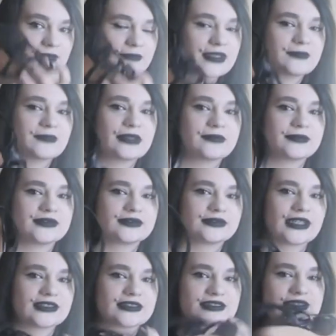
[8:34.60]
I mean, people
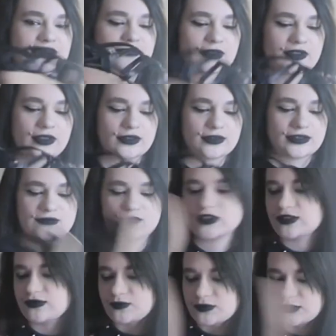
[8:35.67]
got to see my ugly
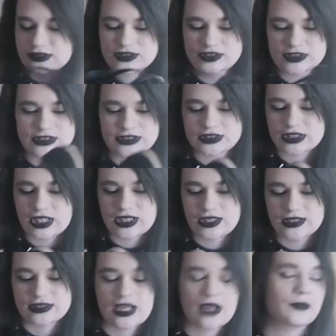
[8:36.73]
feet, which
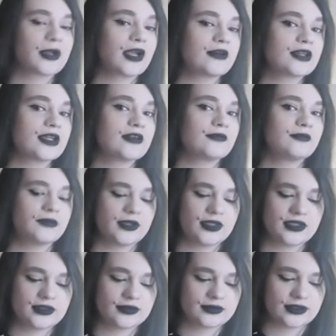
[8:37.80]
I'm um, not proud
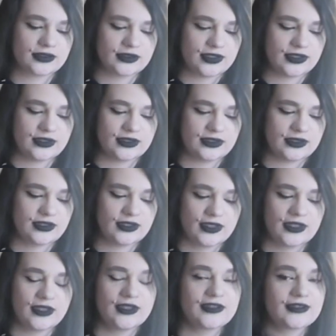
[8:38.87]
of.
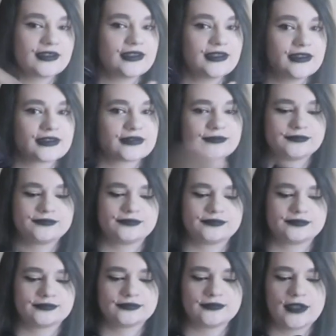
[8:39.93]
Right here.
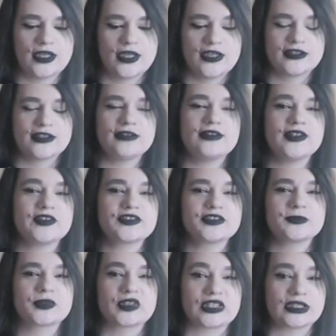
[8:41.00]
They were
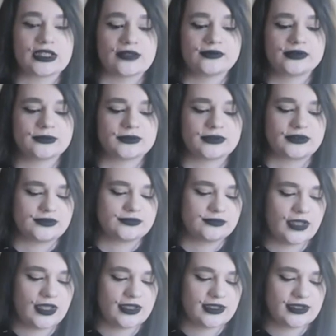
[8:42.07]
actually pretty comfortable,
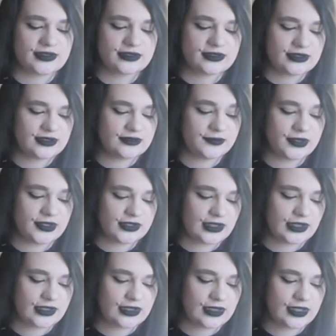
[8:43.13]
honestly,
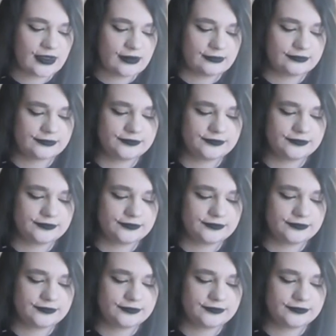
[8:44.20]
walking in them.